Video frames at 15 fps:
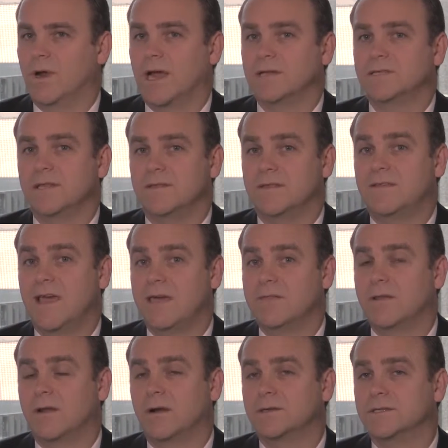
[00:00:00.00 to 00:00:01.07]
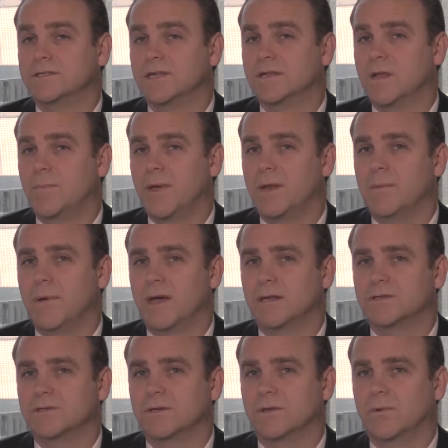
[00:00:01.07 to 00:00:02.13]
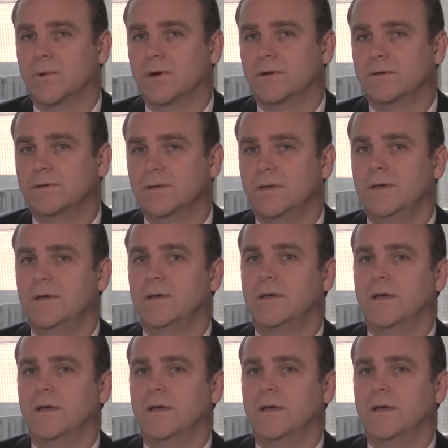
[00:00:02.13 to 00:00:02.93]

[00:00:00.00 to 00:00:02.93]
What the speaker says: We're actually the 10th largest independent manager in the world.